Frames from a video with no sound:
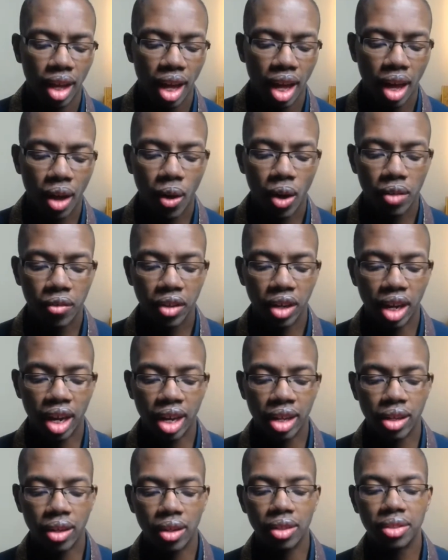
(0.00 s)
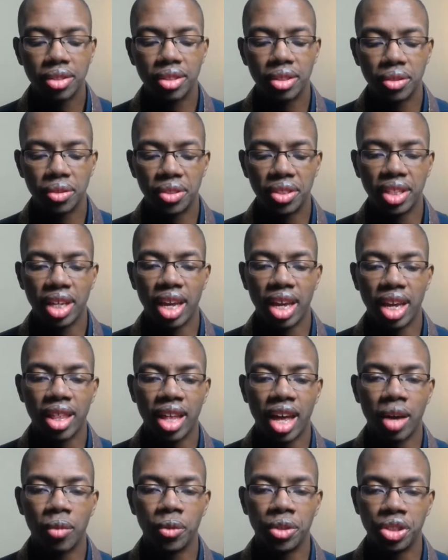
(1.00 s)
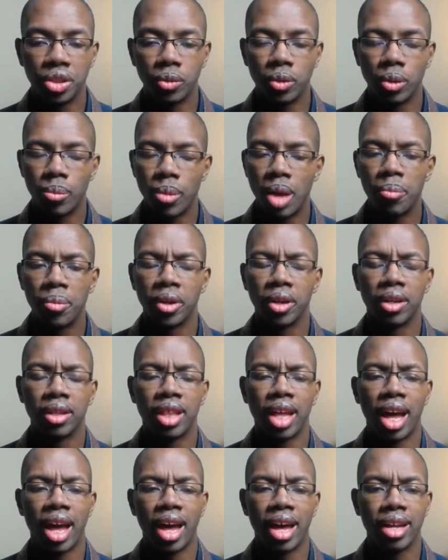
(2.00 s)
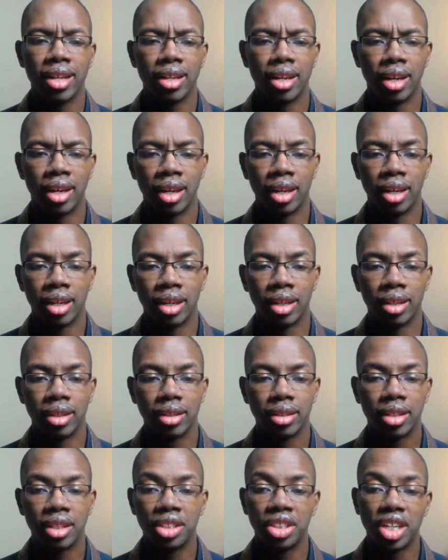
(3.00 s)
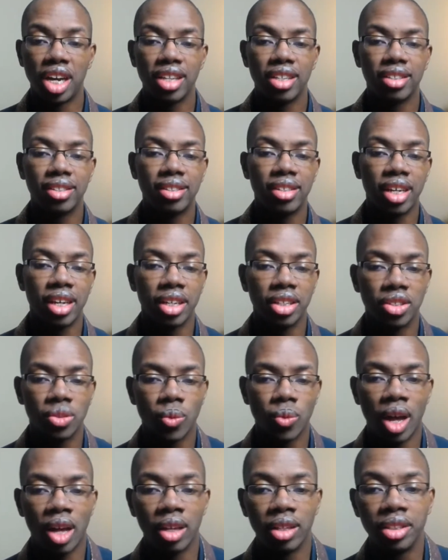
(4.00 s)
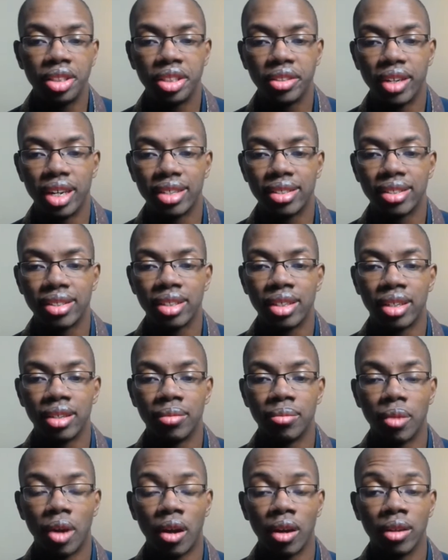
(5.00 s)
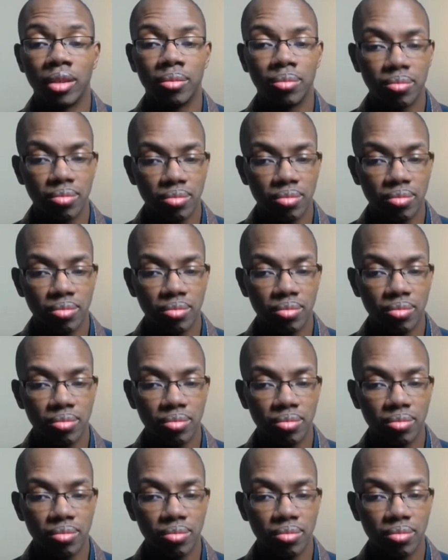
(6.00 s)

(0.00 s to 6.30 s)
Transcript: However, I'd also say that we should remember that the jhana states, while interesting, aren't